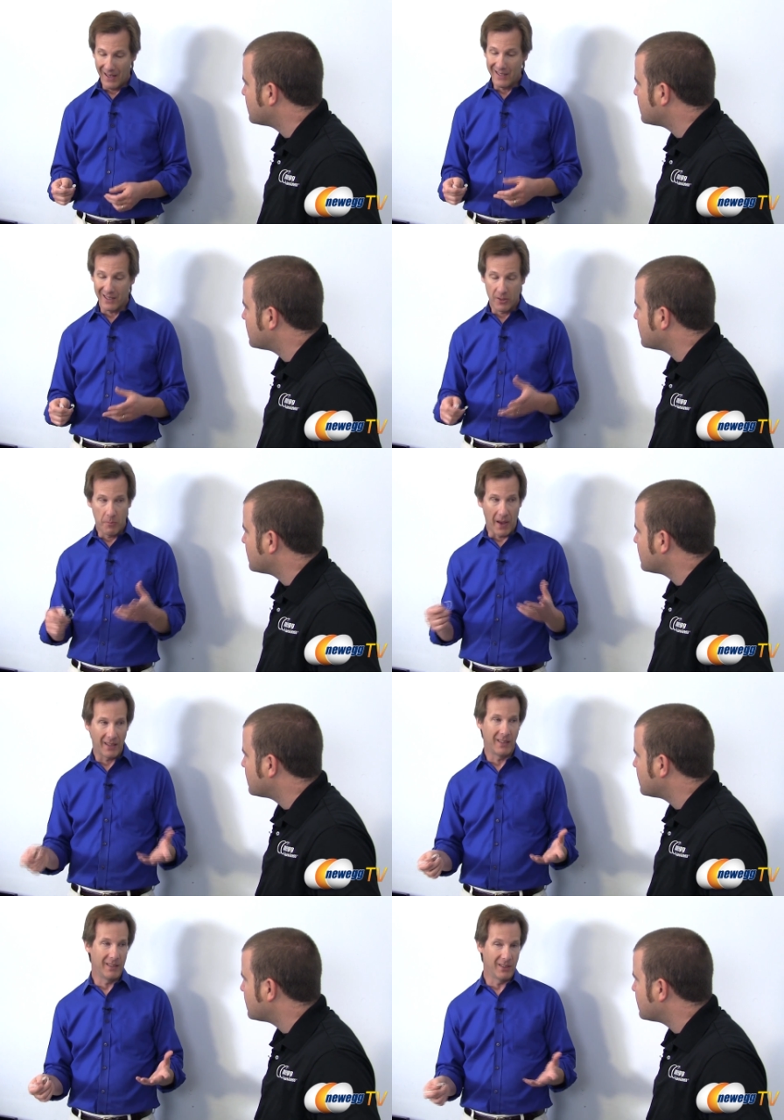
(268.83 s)
it's
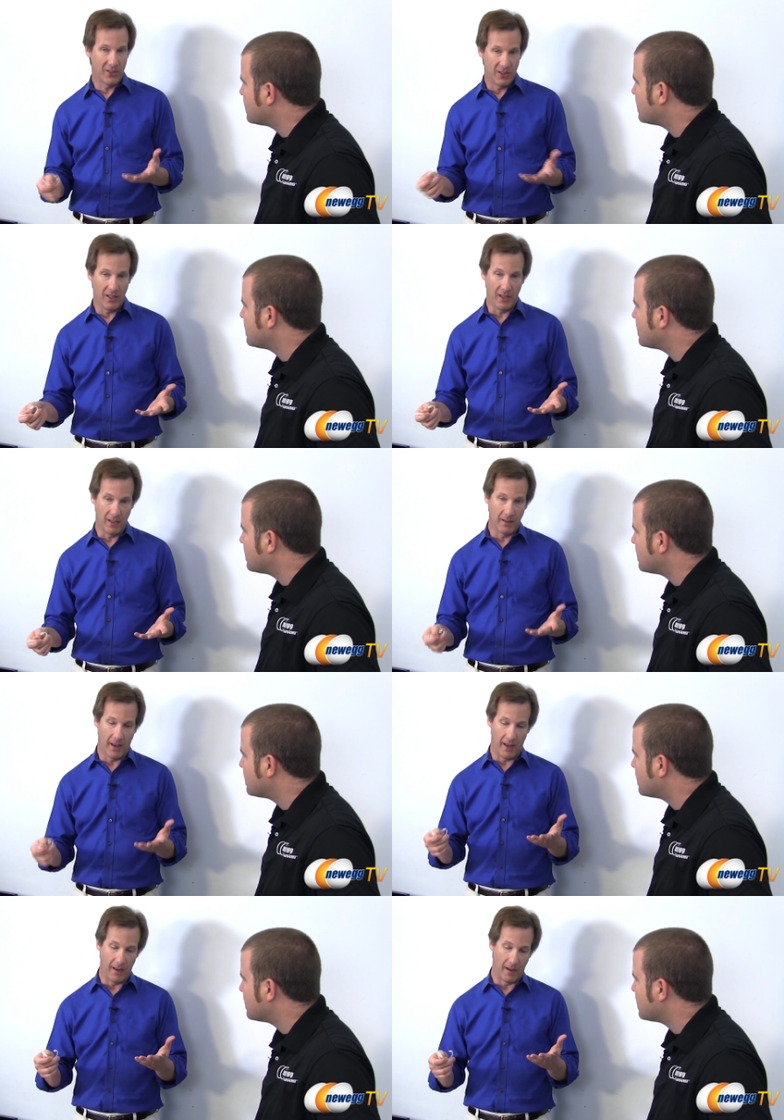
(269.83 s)
expecting to see
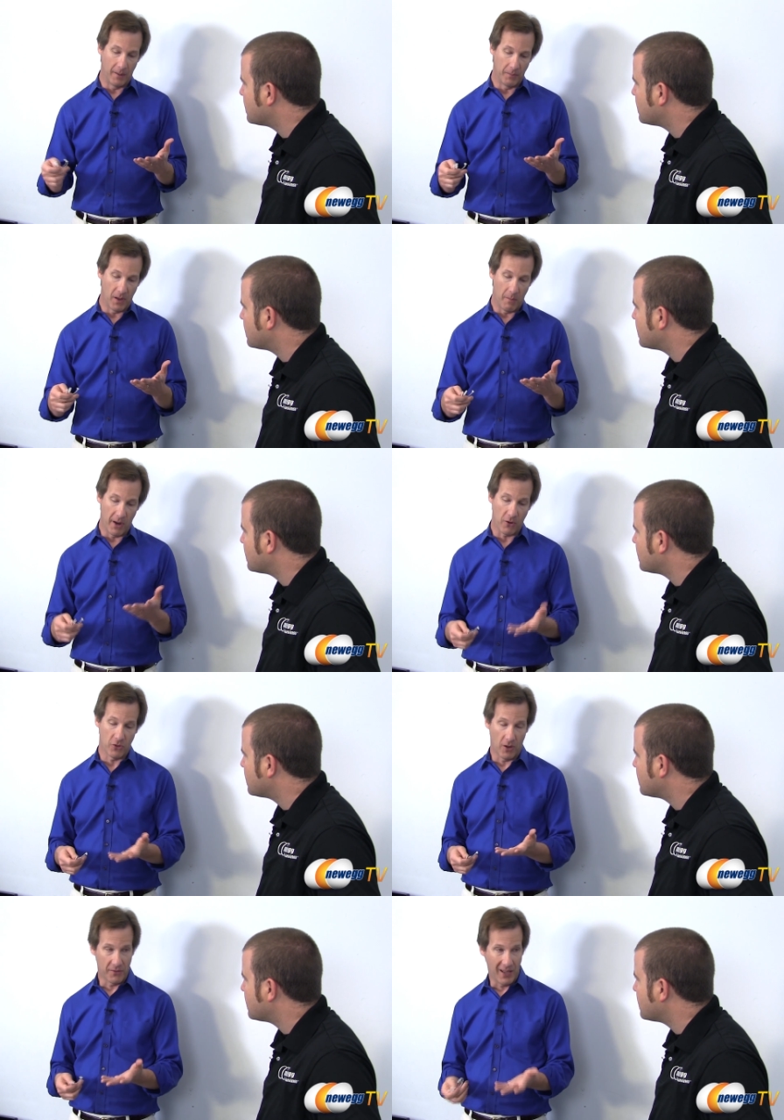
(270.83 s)
a, um, a
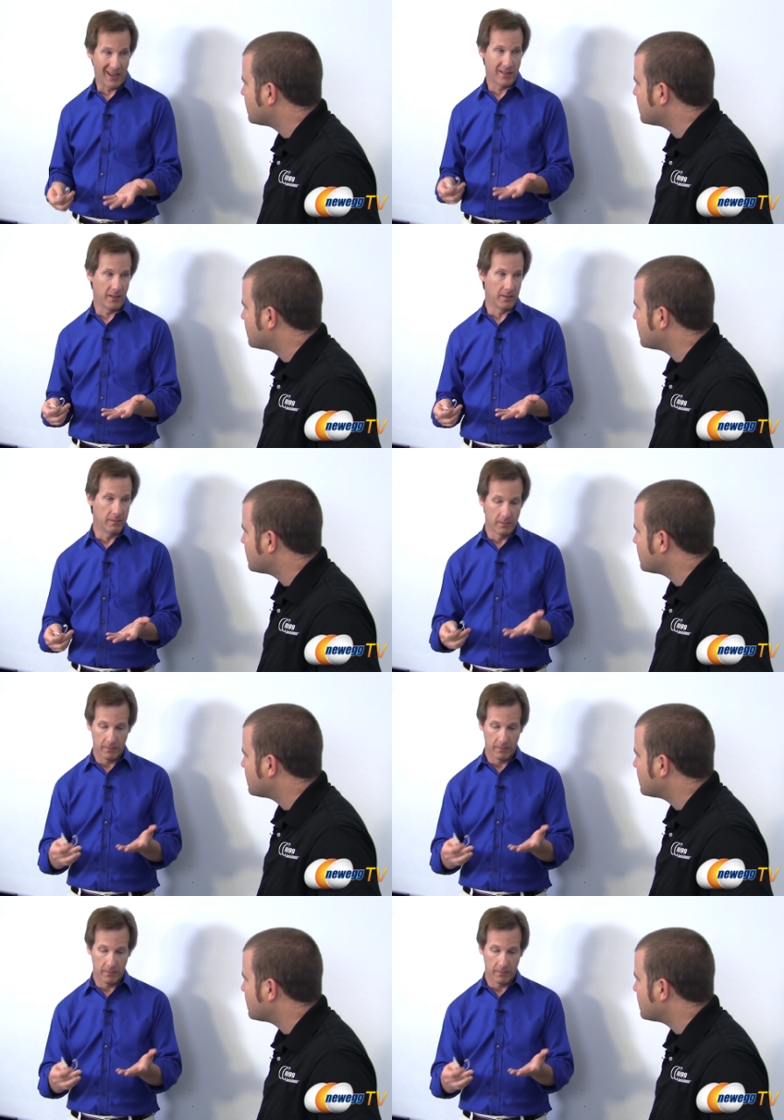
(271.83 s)
Microsoft-tested